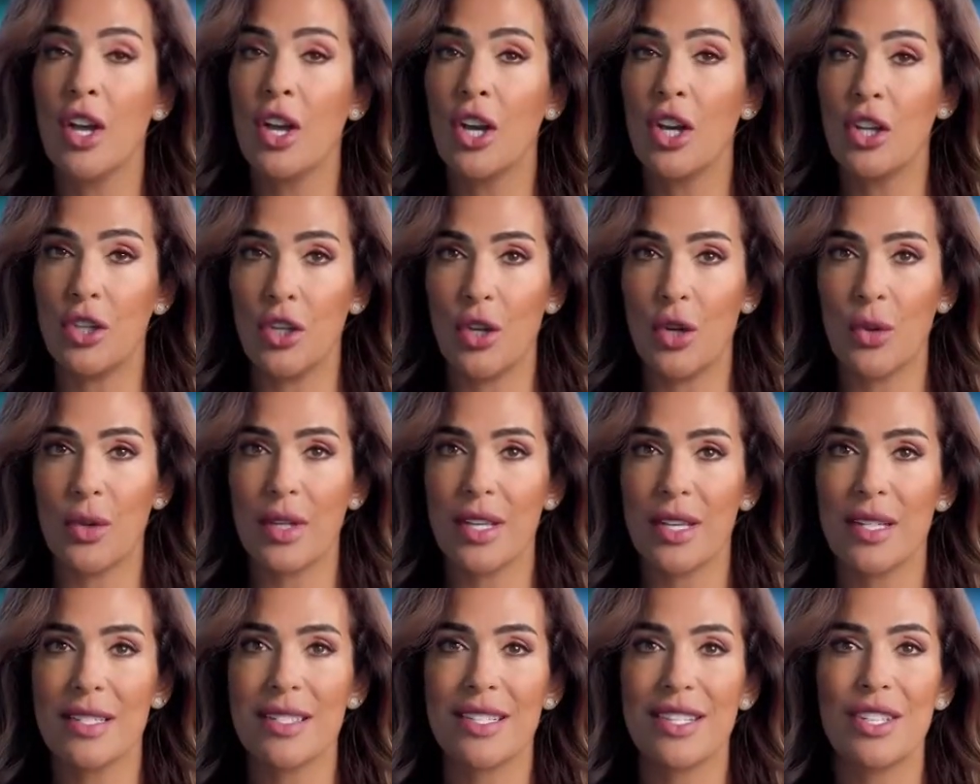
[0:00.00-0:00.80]

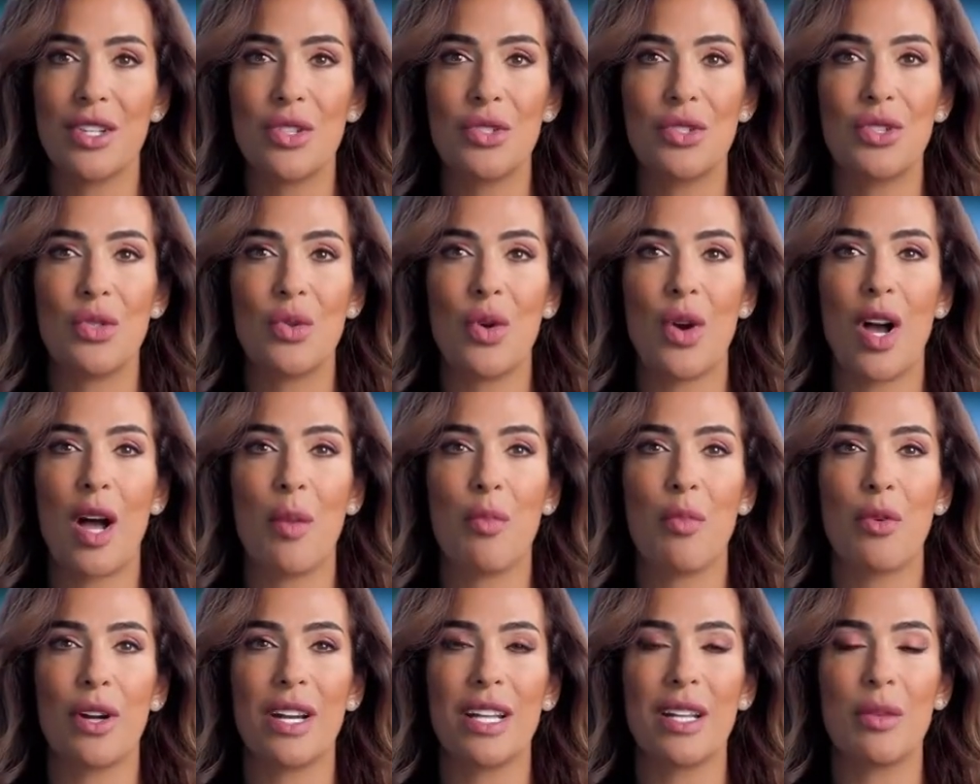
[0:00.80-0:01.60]
Nokia's Q2
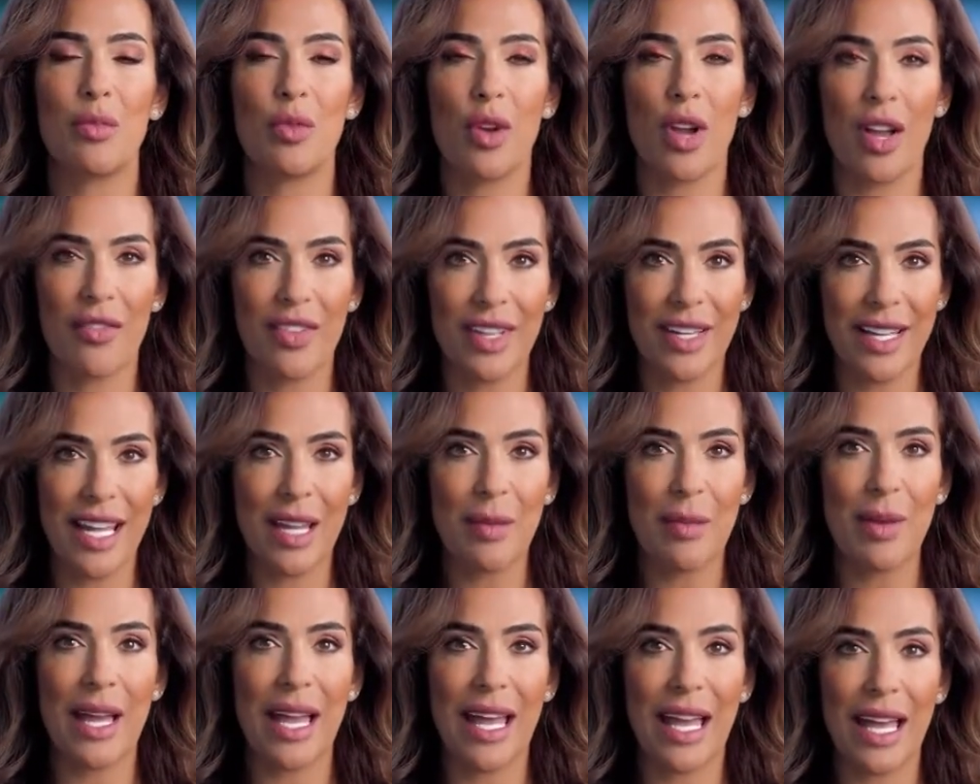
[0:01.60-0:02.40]
operating profit
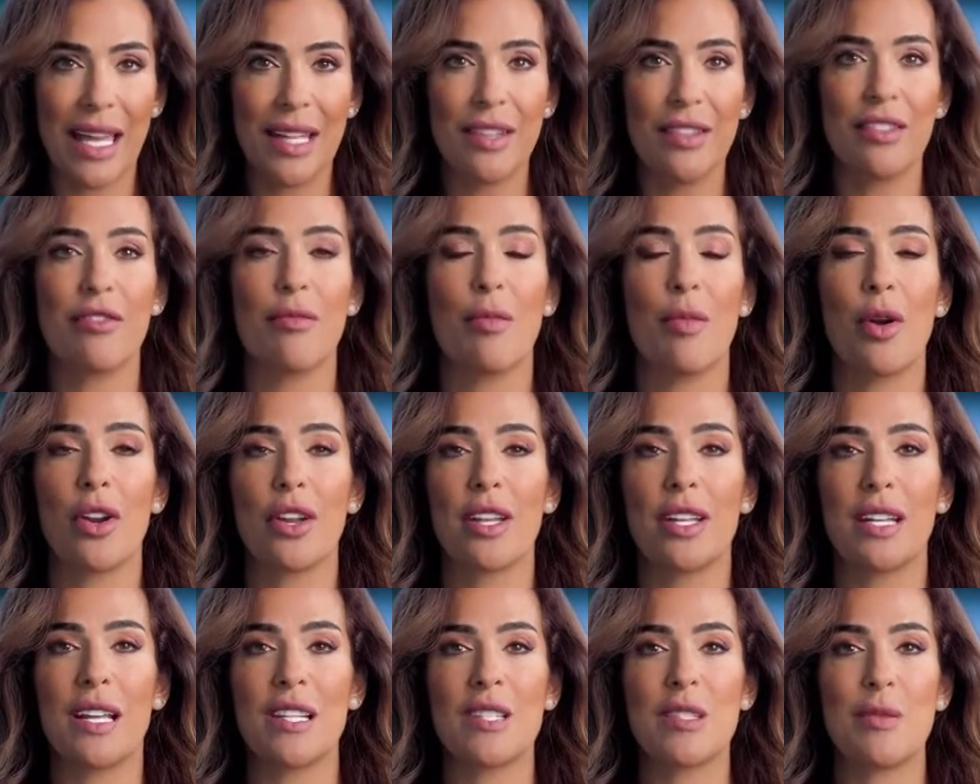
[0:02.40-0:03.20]
came ahead of
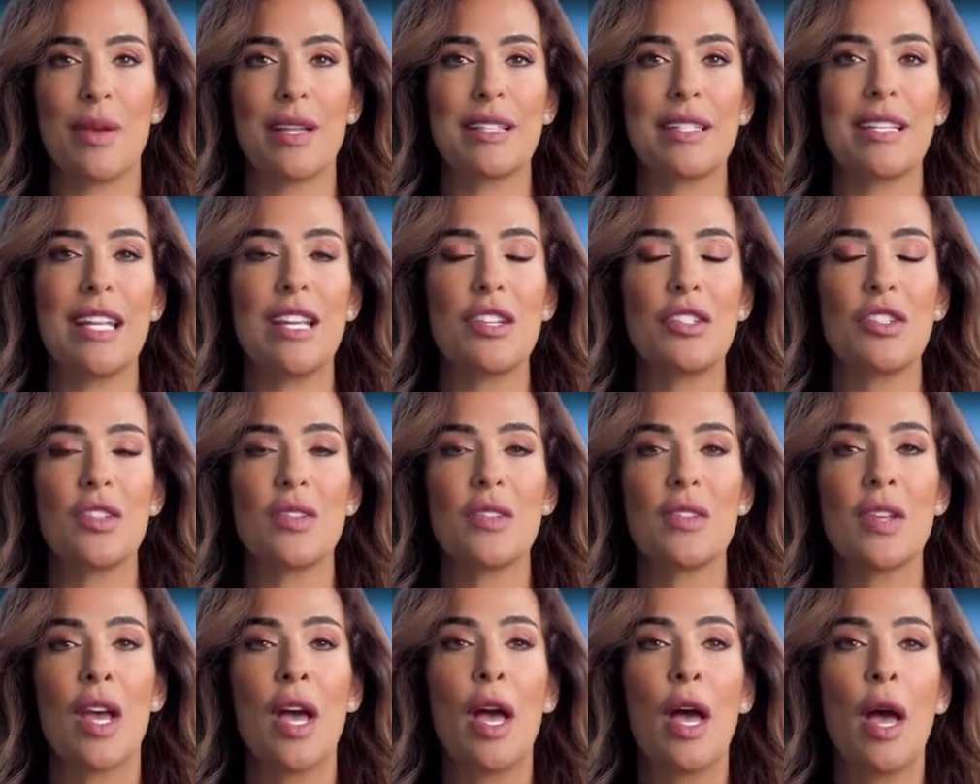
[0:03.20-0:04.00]
market
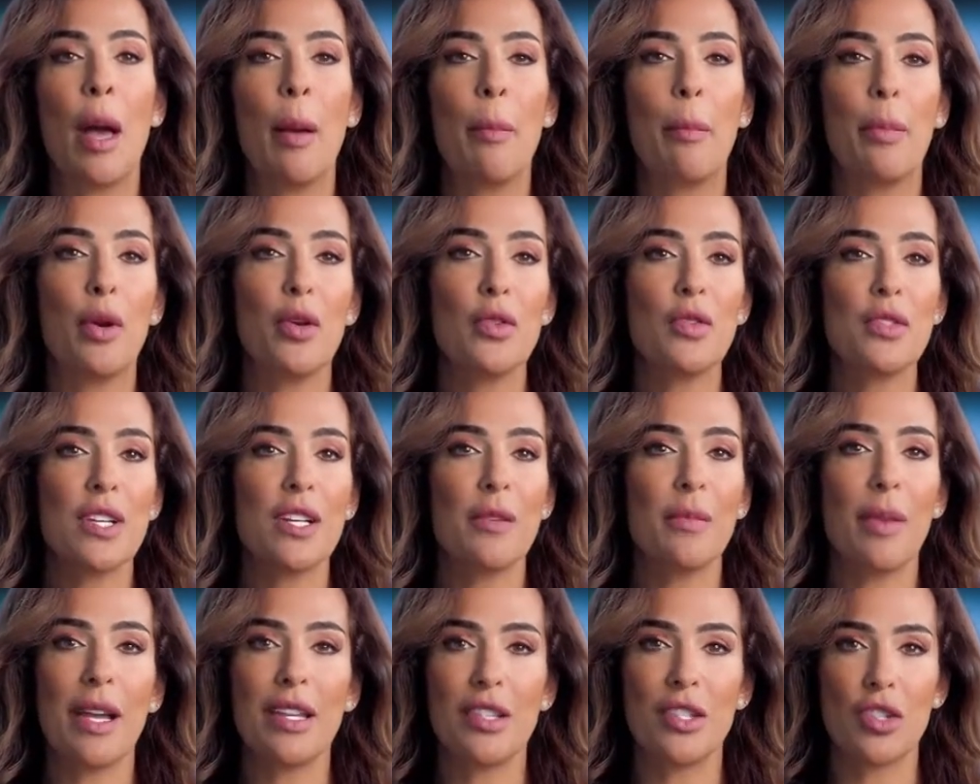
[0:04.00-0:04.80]
expectations,
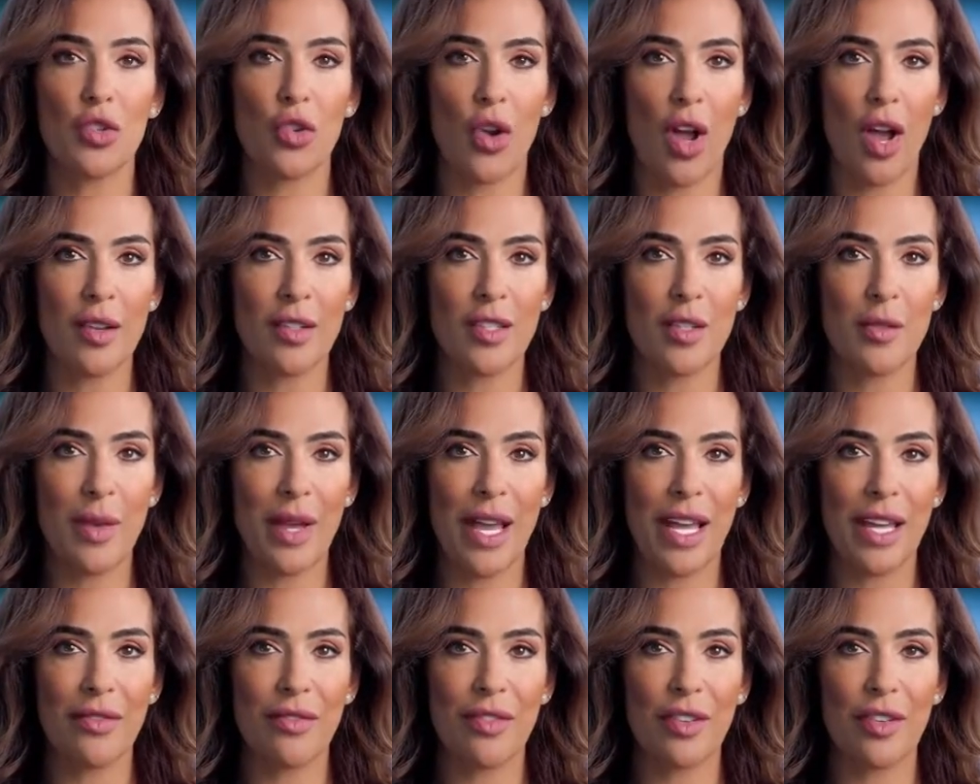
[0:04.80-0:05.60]
boosted by strong
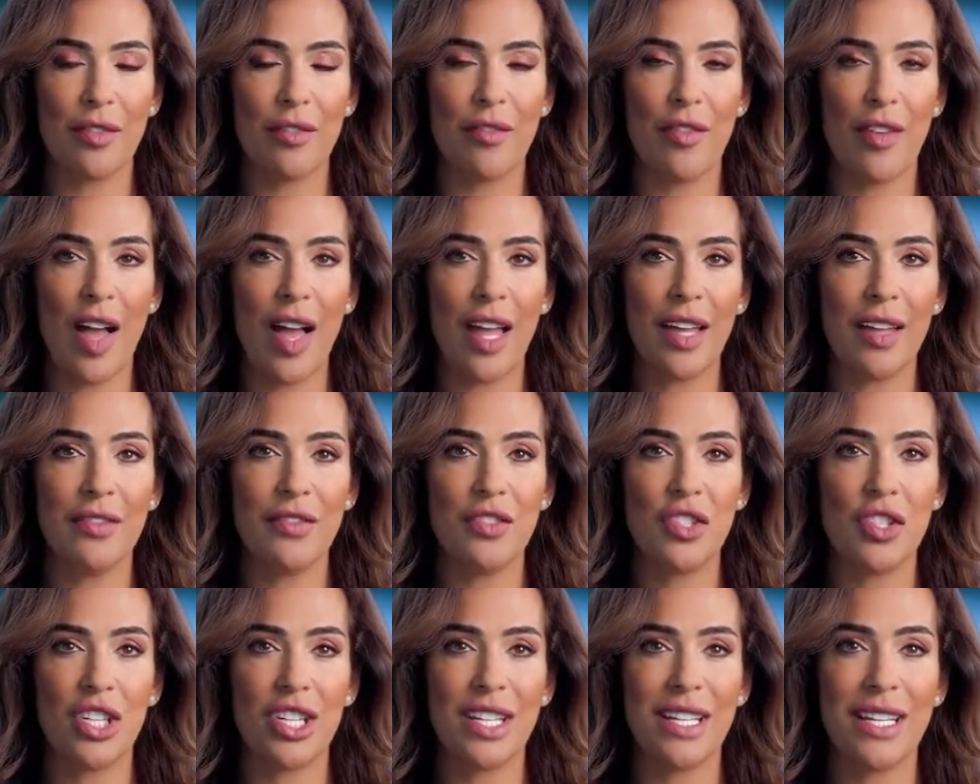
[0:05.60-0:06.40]
demand for
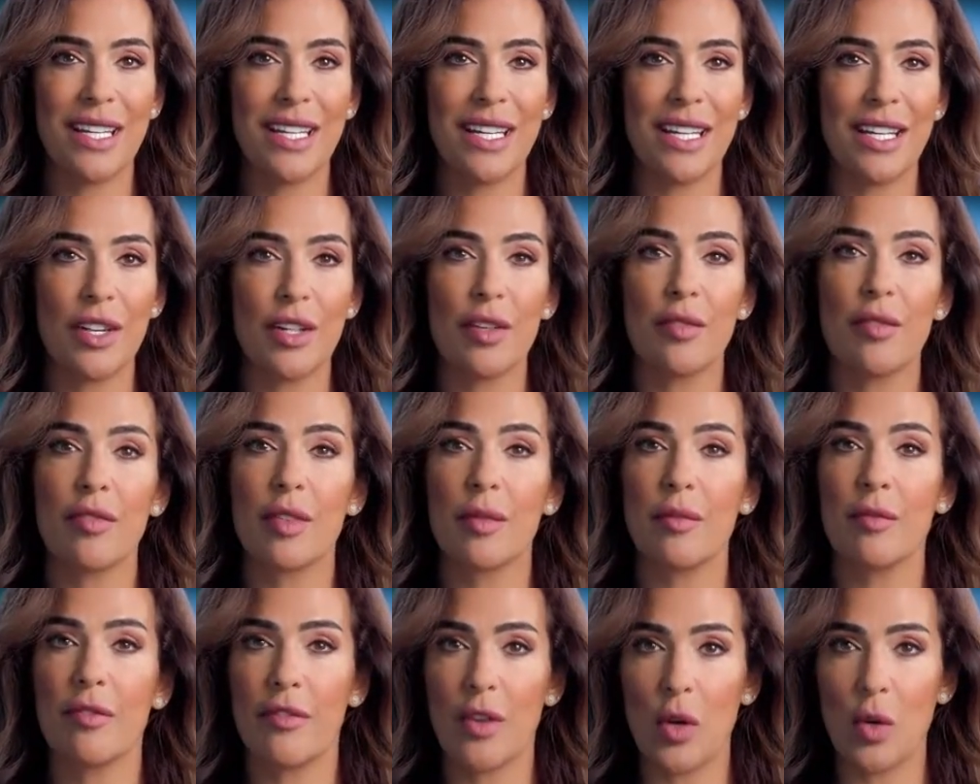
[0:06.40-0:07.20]
5G gear
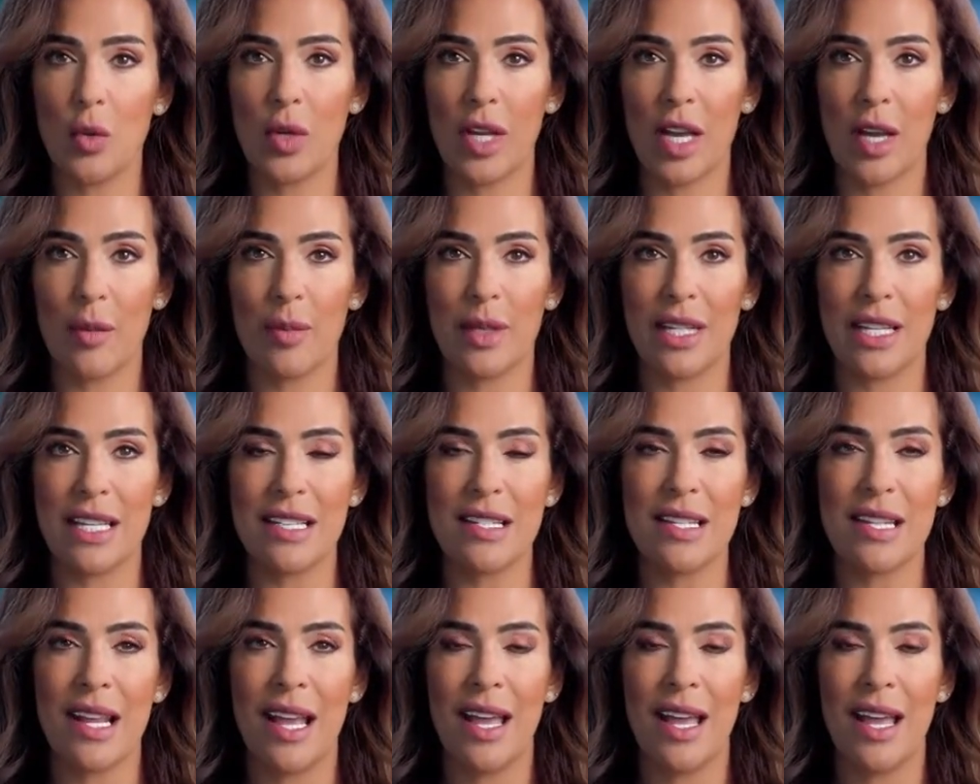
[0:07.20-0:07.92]
from phone companies.